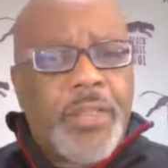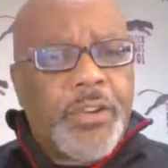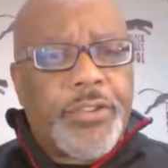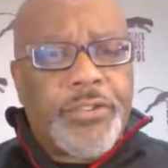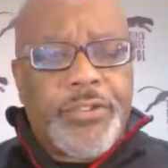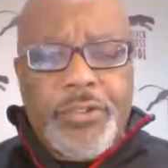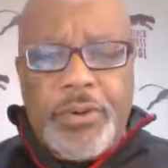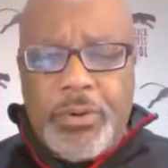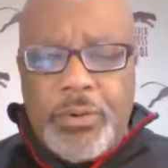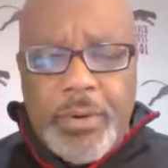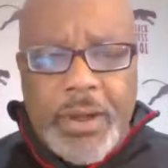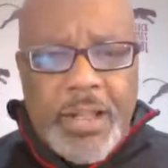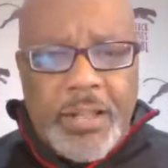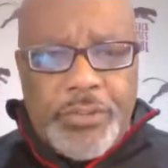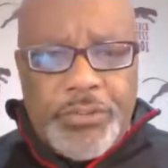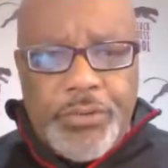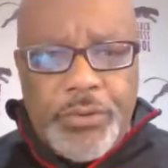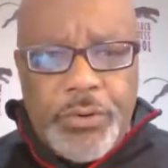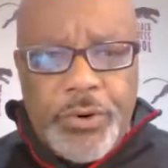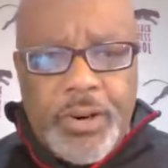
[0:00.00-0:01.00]
There's no
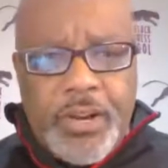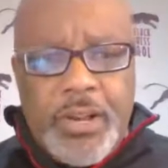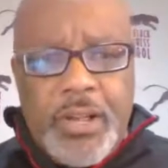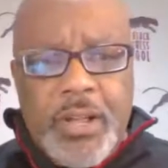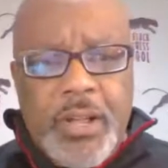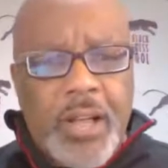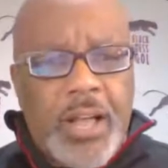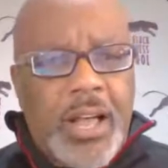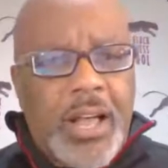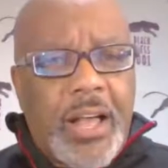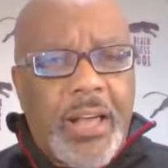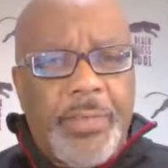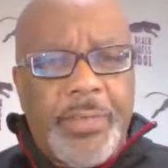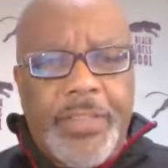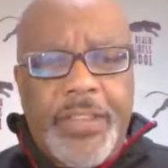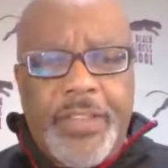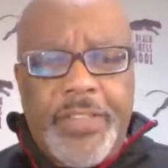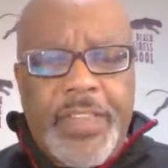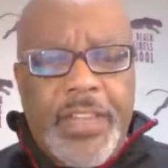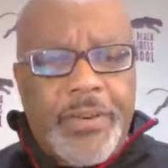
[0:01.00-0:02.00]
grounds for it.
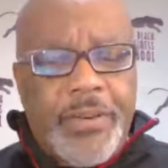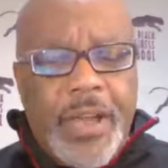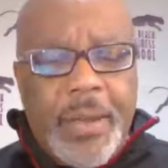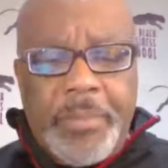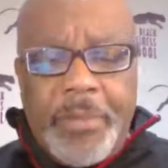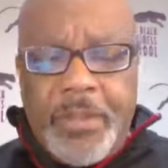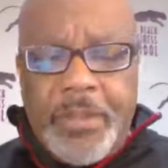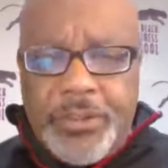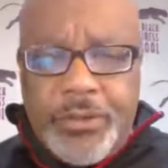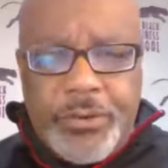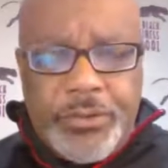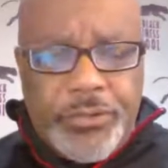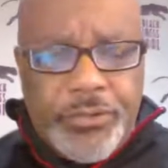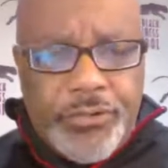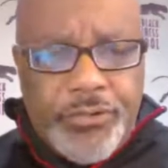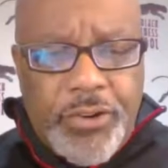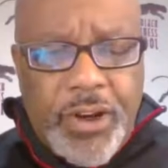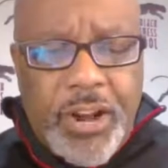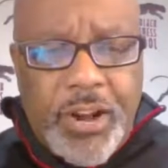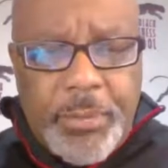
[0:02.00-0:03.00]
They're not being accused of
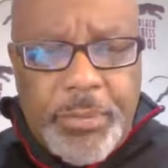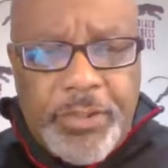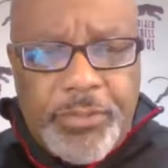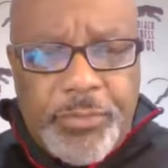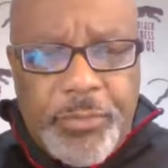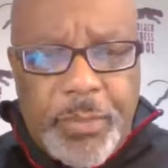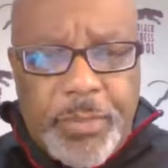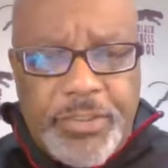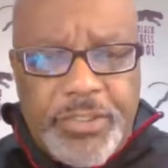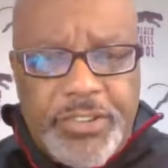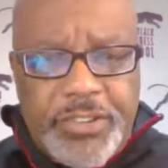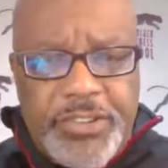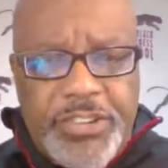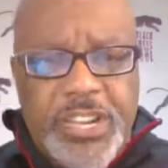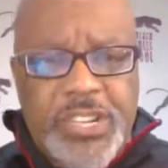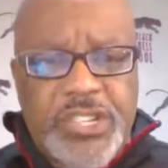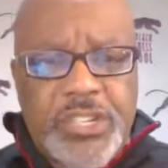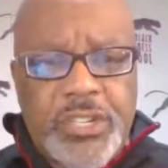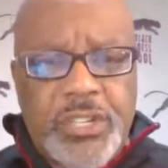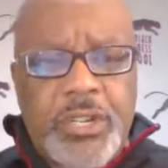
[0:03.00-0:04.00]
fraud or
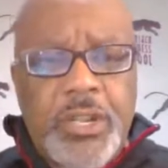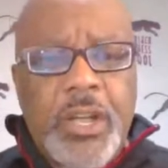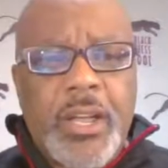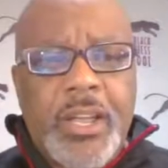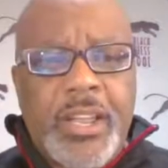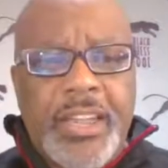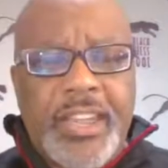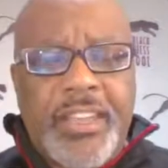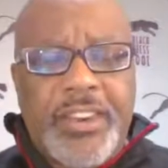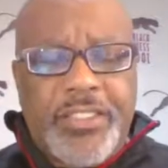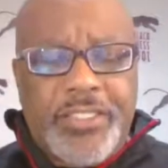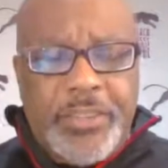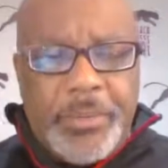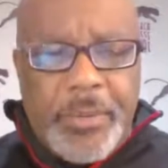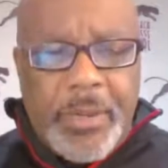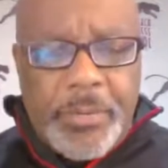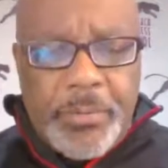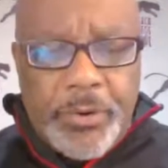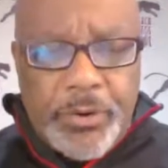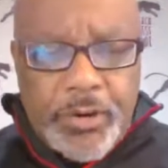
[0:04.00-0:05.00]
misrepresentation. Innocent
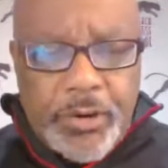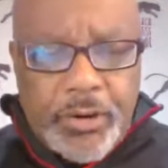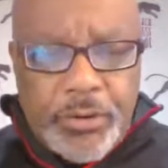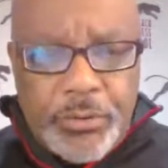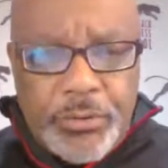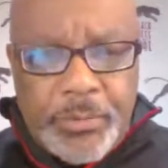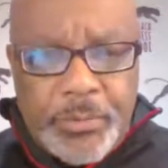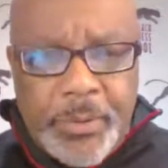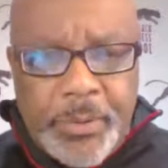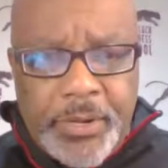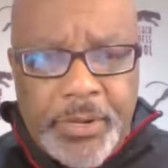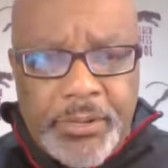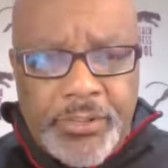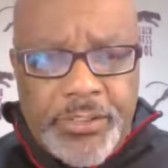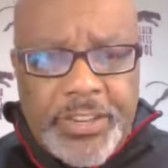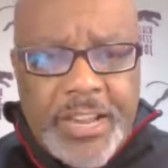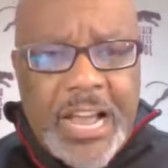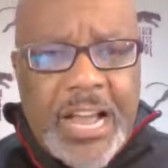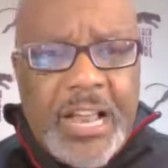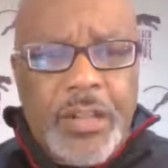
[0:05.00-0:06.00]
people are going to lose billions
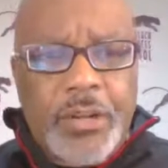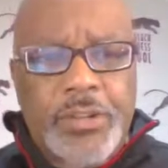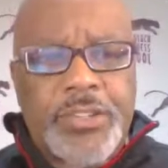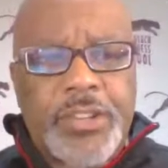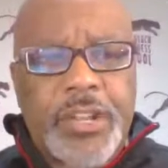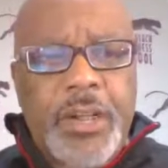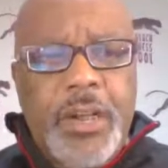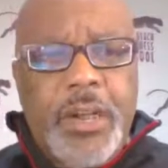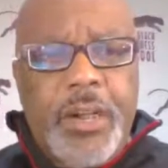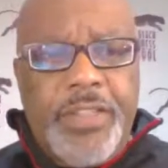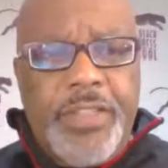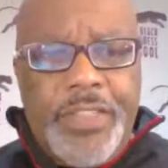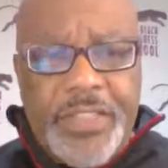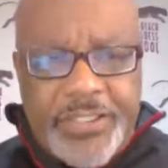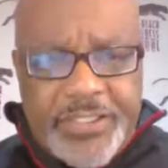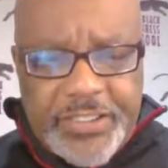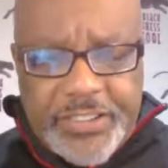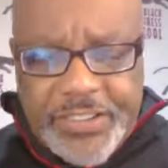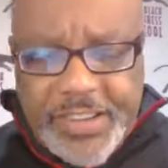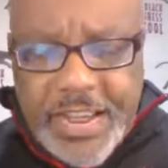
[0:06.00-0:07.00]
of dollars.
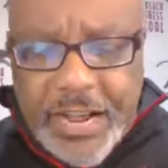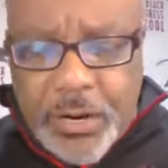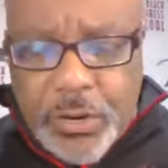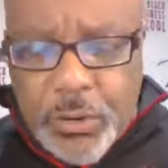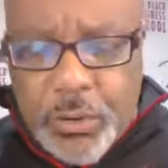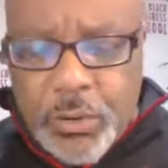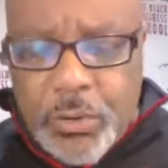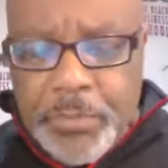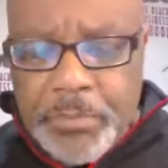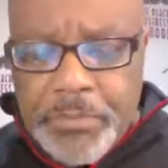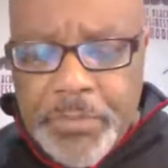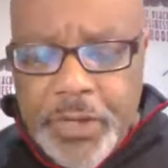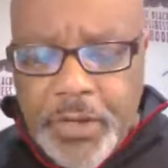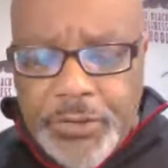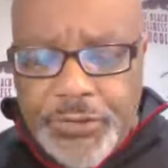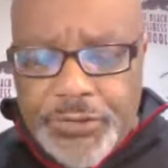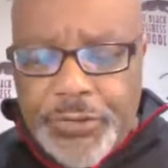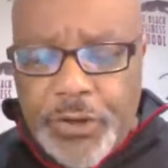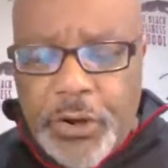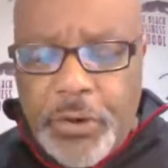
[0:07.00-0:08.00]
This is not cool.
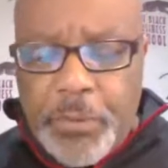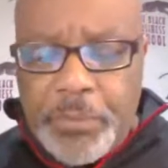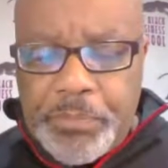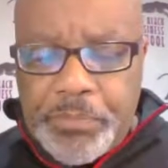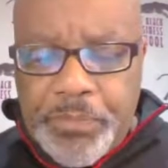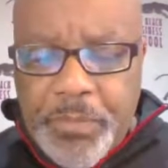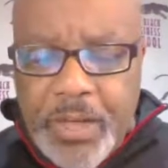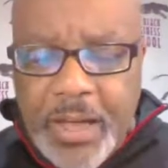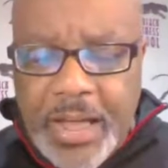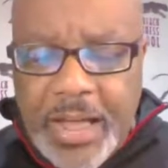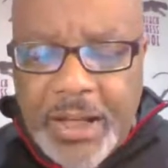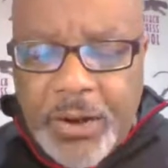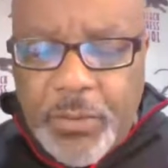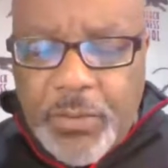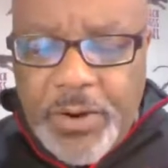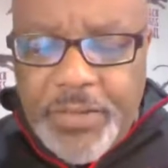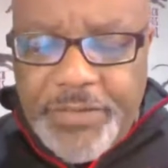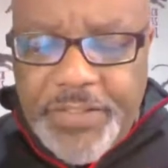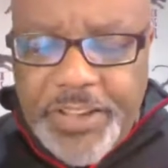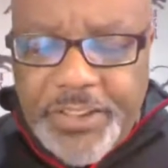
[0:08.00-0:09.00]
So
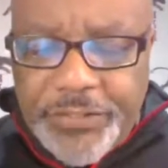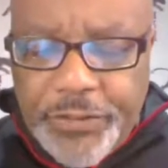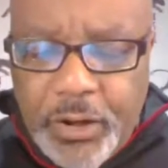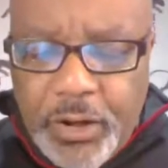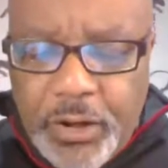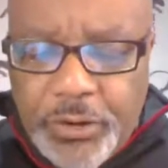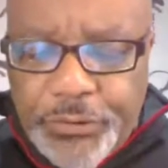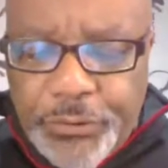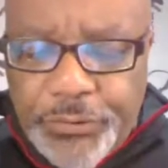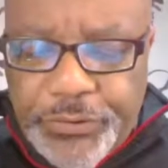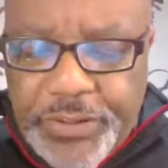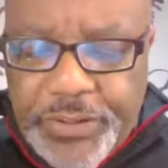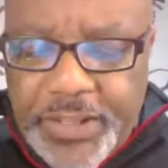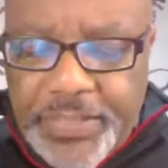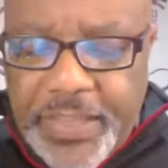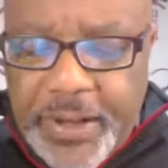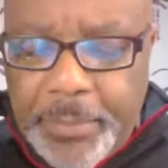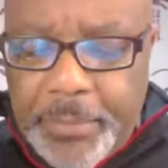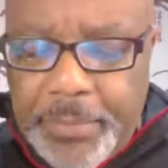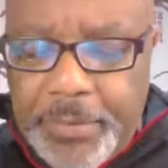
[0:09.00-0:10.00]
Grunfest also said
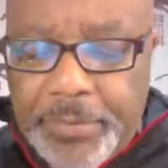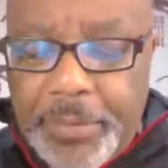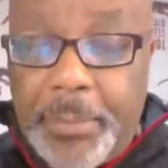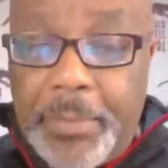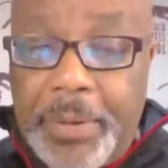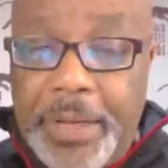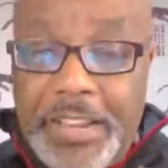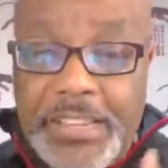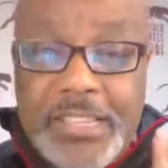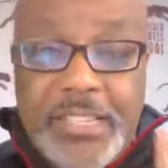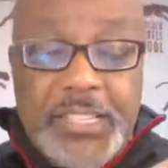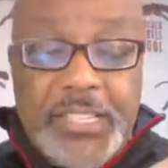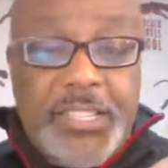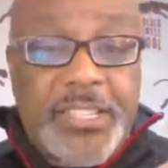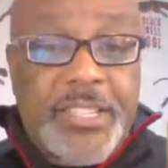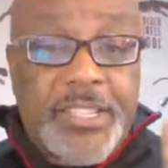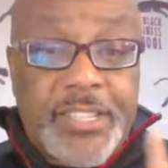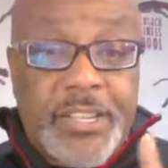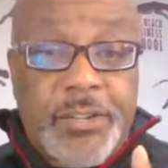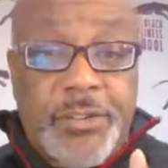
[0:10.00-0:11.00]
that, now pay attention,
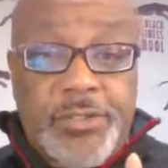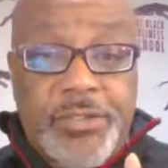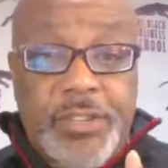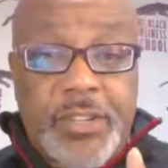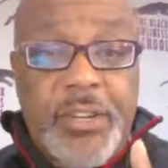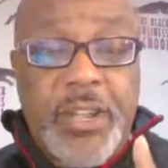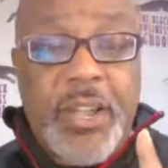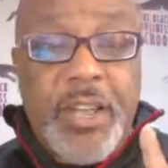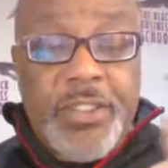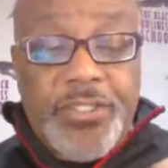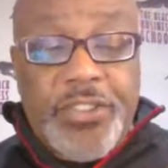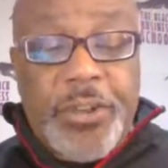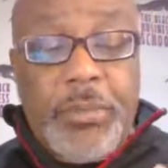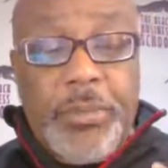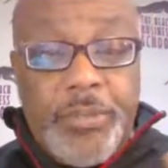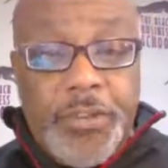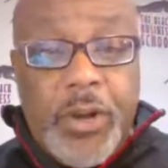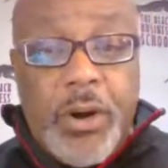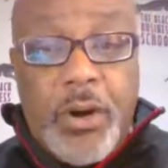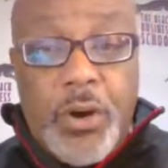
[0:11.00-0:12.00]
this is interesting. Some
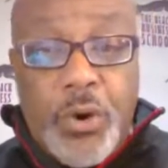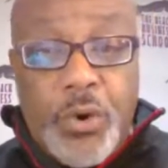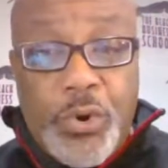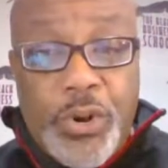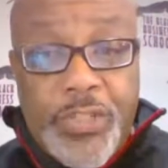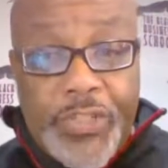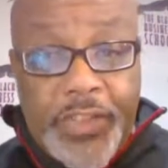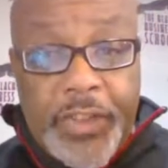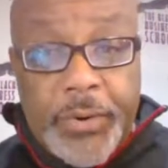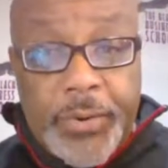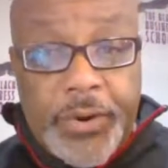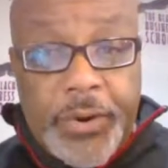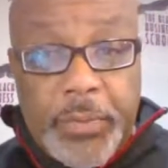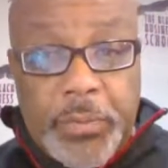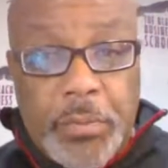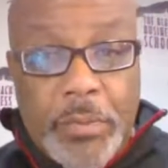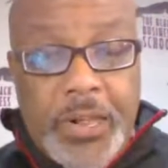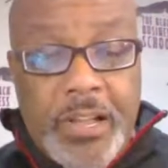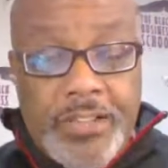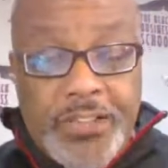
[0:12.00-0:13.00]
of y'all own Ethereum.
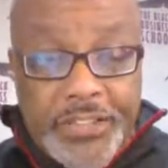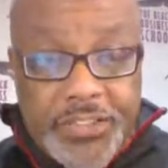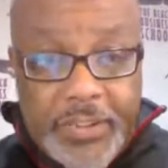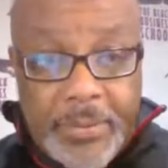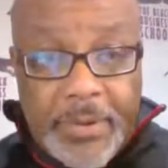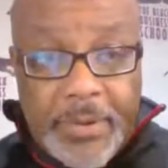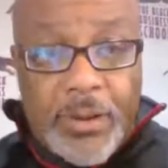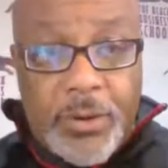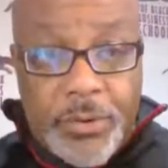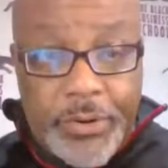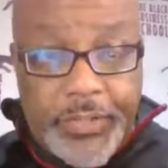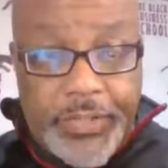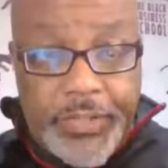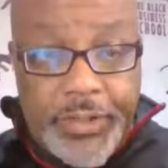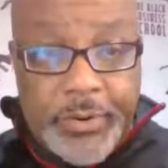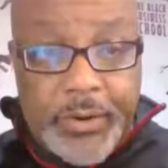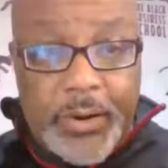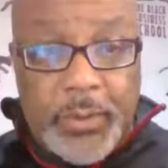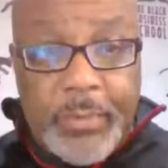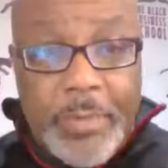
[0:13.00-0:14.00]
Does anybody own
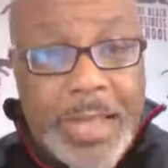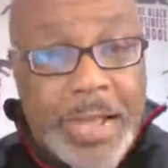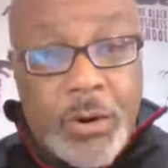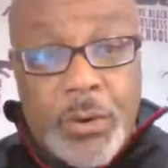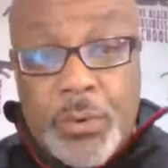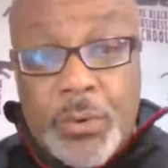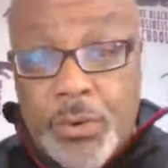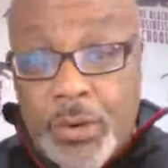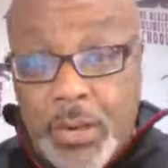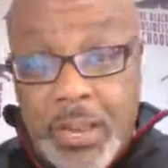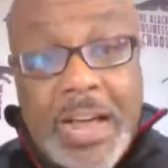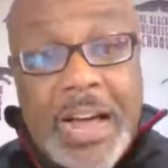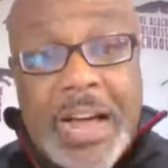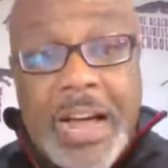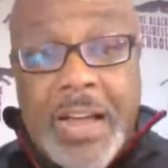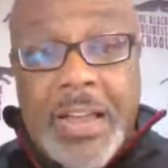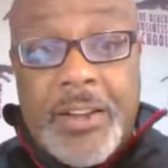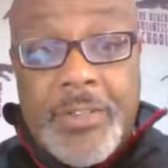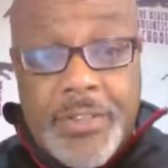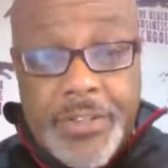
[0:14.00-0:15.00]
Ethereum? I own a
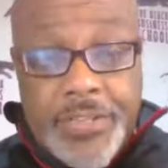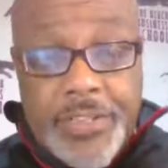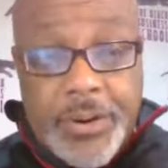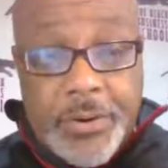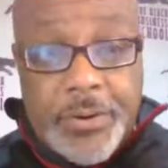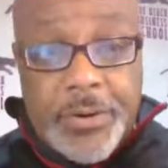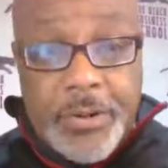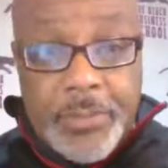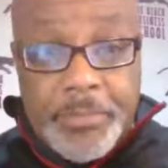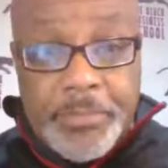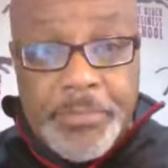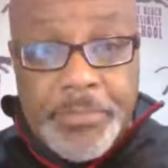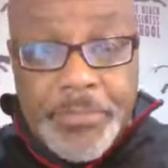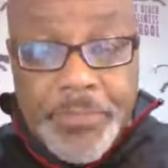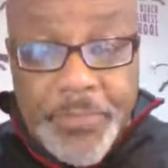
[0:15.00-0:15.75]
lot of Ethereum.